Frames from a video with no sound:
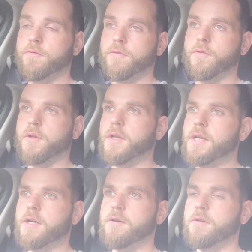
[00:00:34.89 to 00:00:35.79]
for the
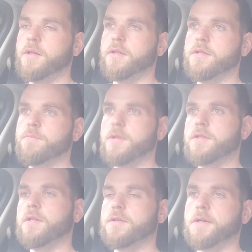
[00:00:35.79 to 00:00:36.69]
now, at least
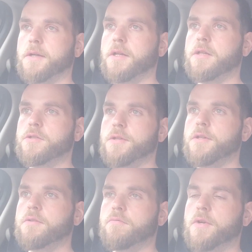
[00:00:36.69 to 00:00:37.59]
based on the technology
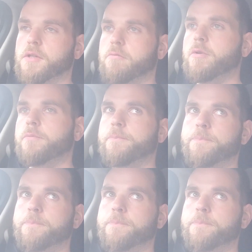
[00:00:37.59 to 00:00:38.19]
that's available,